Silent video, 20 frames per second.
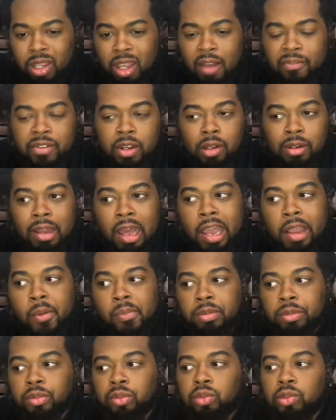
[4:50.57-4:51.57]
I felt like,
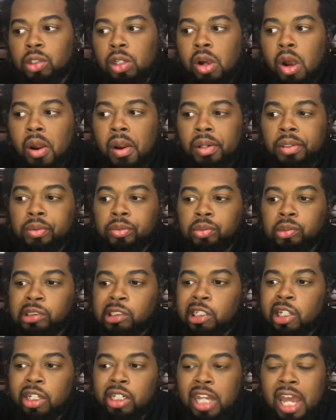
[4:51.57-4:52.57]

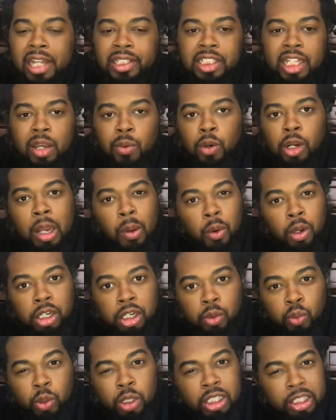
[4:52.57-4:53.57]
not saying what I
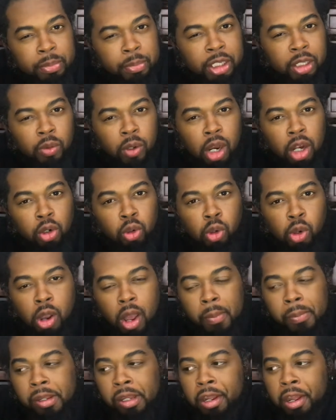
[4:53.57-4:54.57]
wanted to really be when I grew
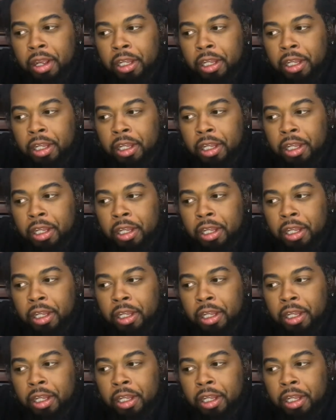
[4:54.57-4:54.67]
up,